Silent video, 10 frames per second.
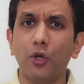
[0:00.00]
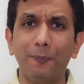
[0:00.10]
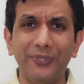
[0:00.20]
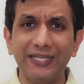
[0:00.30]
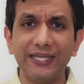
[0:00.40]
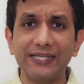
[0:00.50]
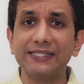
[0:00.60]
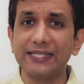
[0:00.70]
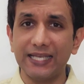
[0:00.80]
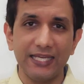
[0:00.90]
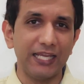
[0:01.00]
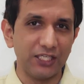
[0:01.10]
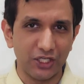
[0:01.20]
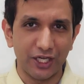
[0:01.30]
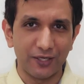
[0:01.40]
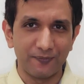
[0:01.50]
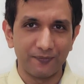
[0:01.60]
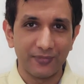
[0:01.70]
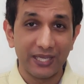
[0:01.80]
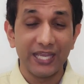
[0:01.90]
your BDS in India.
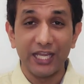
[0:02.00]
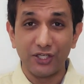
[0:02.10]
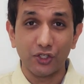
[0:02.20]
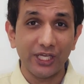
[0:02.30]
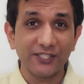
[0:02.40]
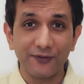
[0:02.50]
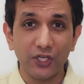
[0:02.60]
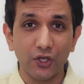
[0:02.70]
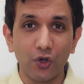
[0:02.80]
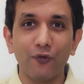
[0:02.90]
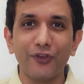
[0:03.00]
In today's video,